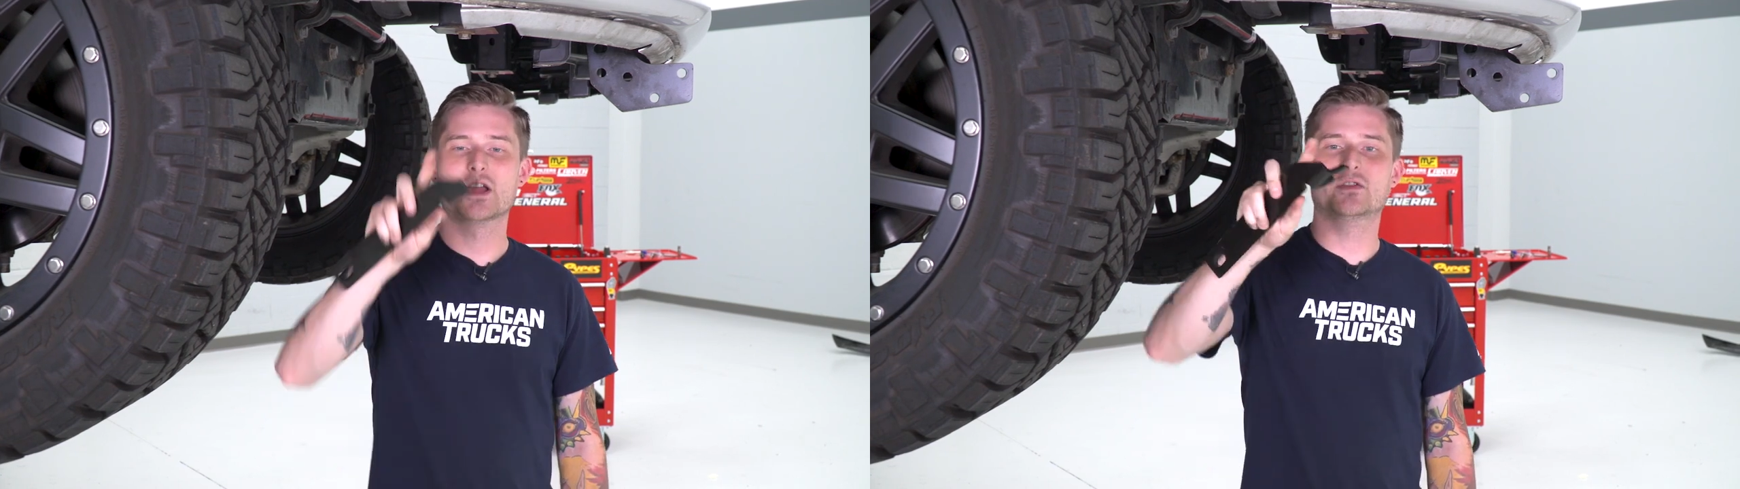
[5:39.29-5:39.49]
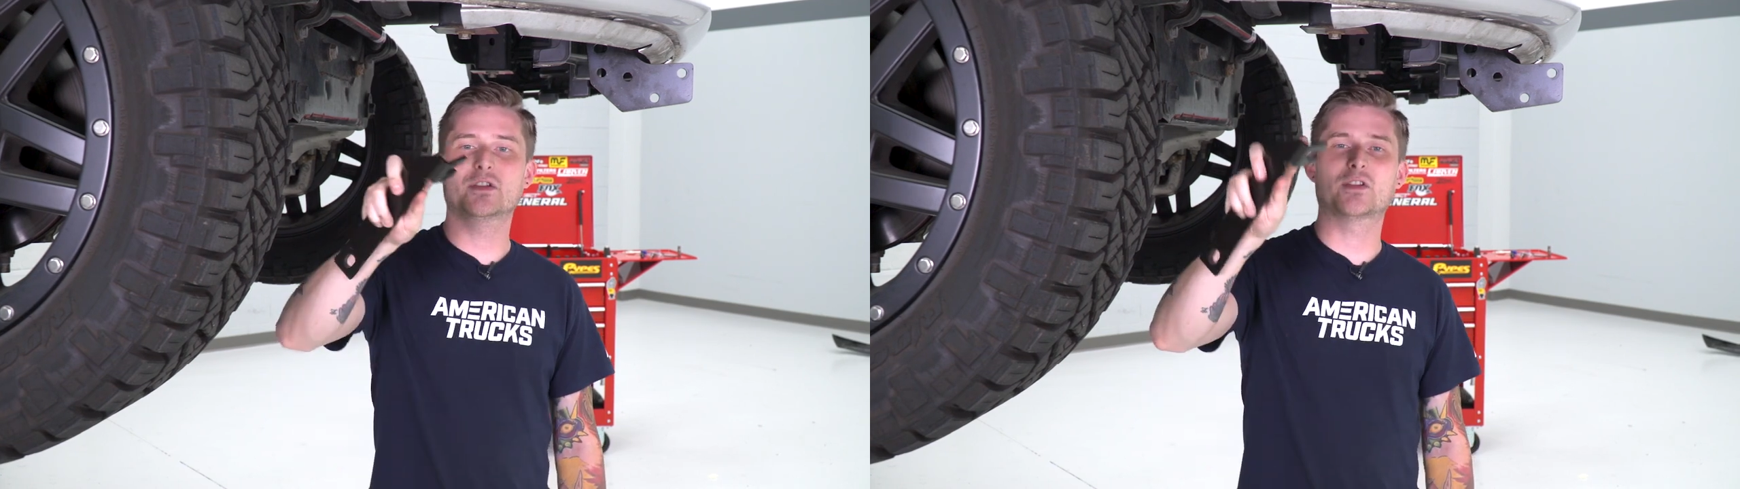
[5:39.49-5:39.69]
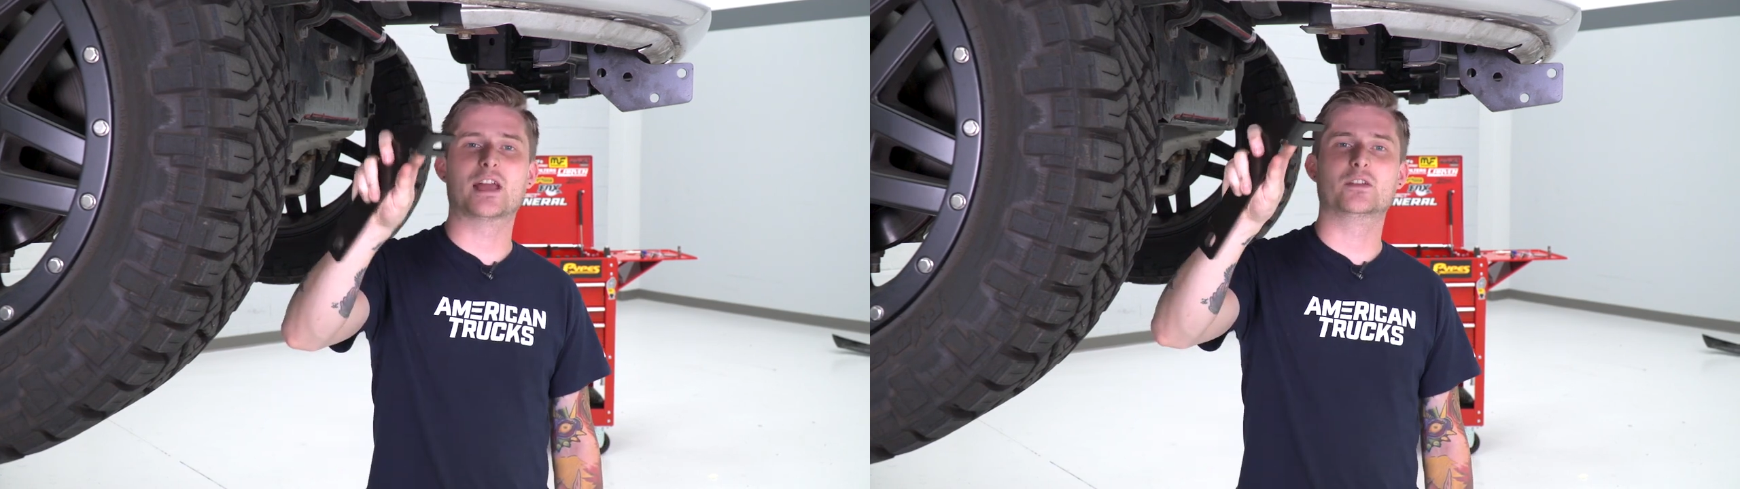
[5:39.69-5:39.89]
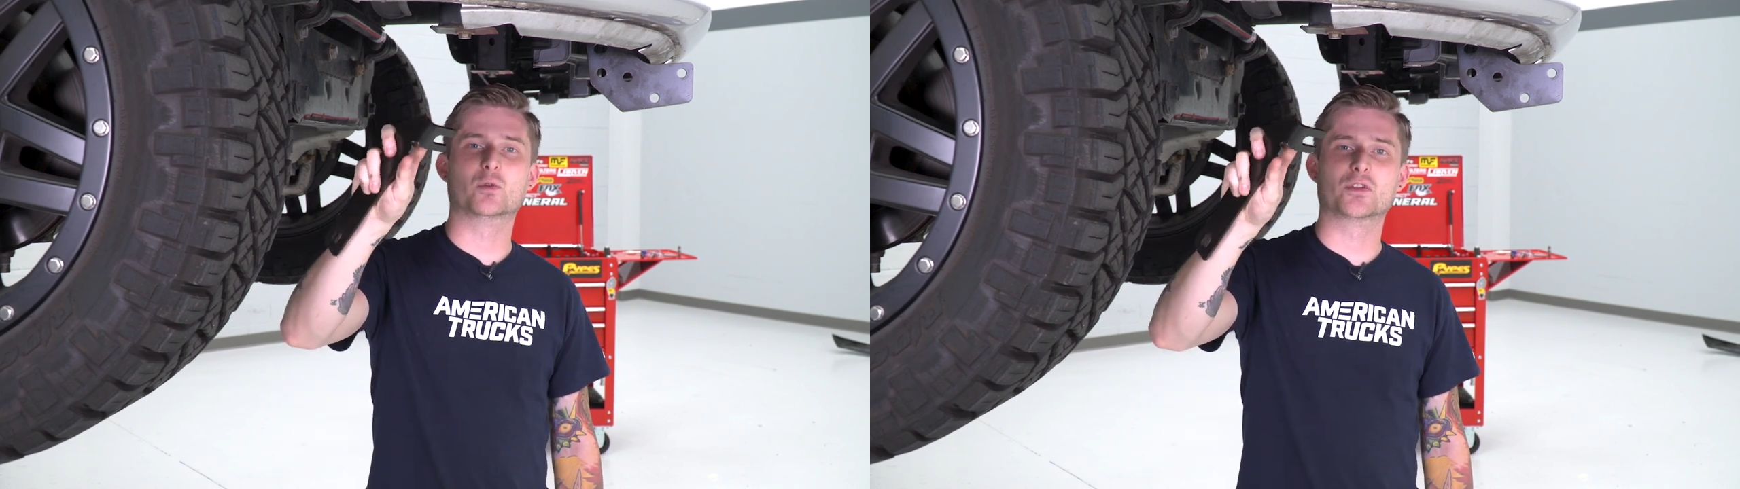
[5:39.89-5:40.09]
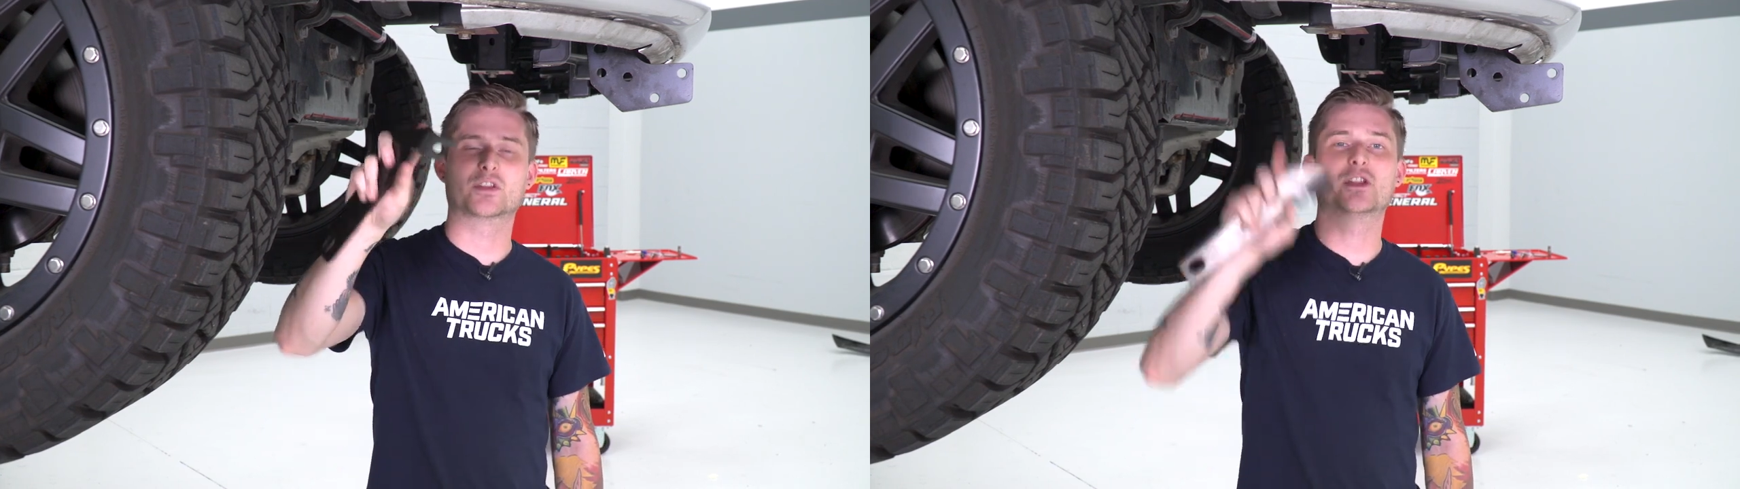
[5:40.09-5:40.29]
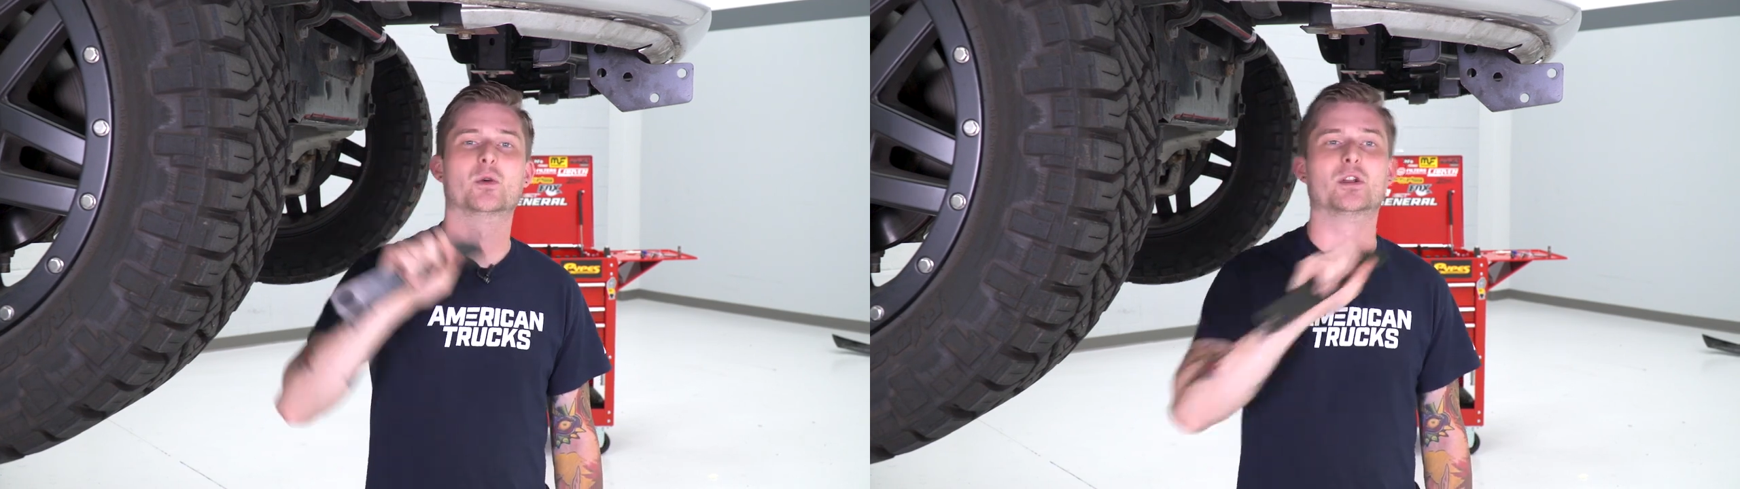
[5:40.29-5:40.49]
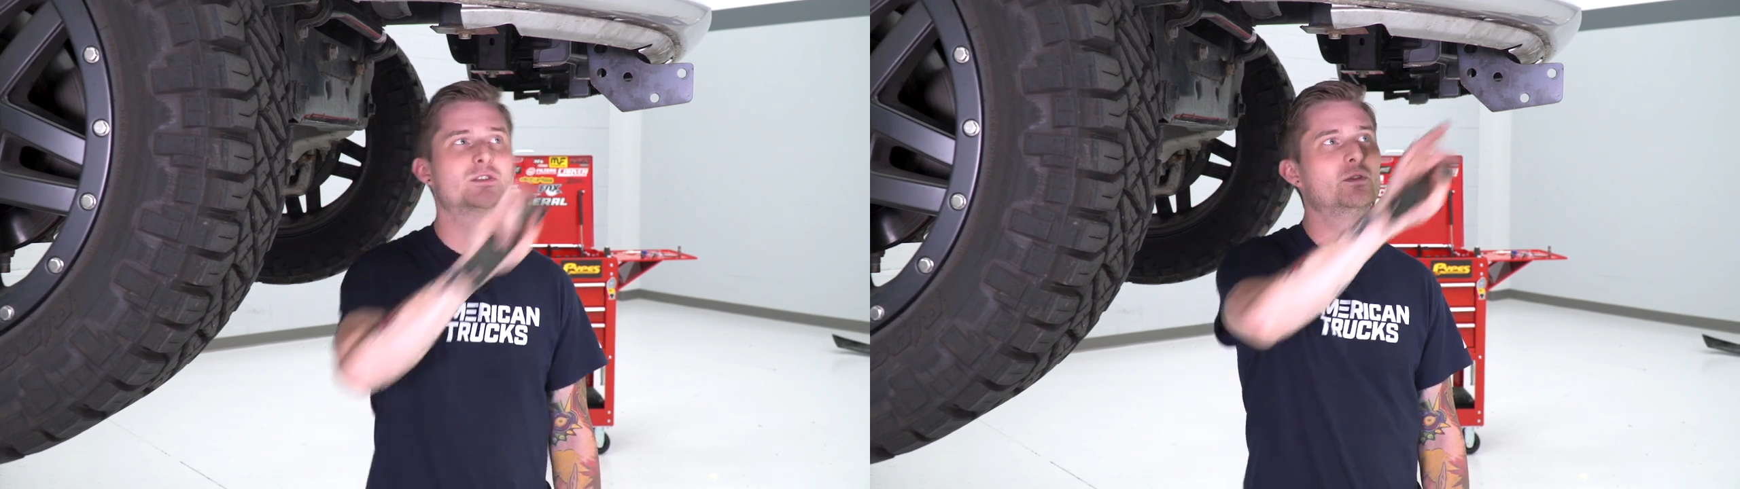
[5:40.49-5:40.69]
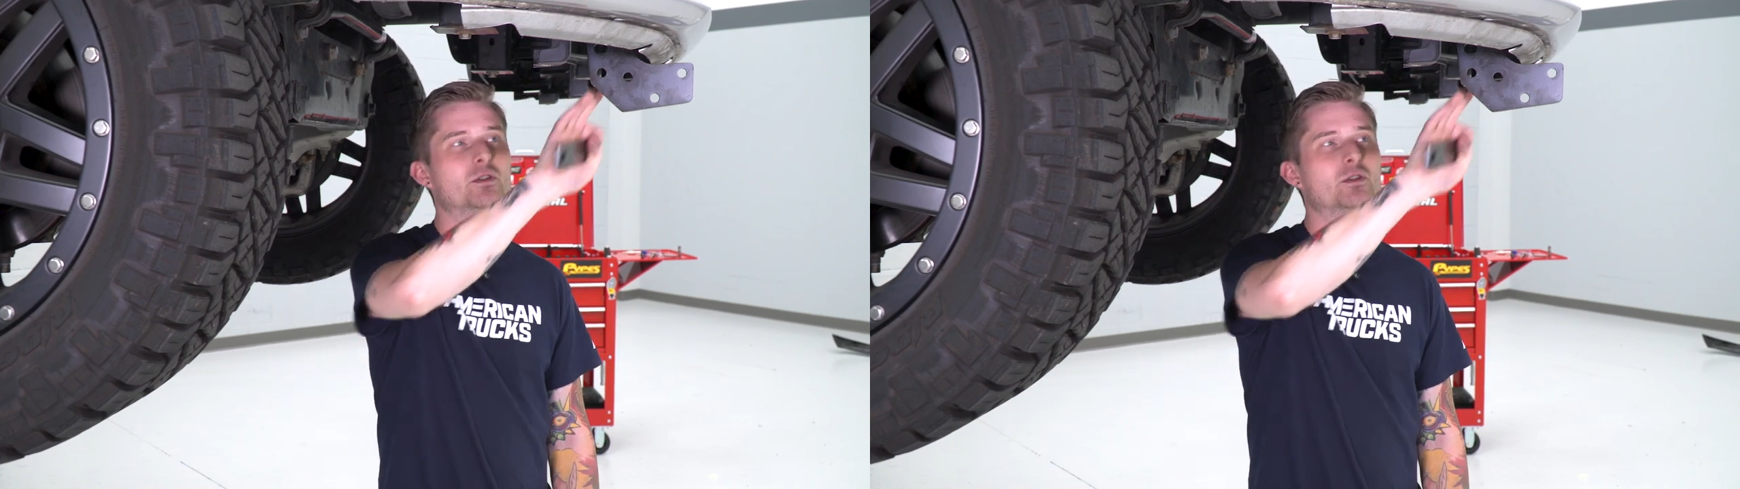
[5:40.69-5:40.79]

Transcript: This end will secure to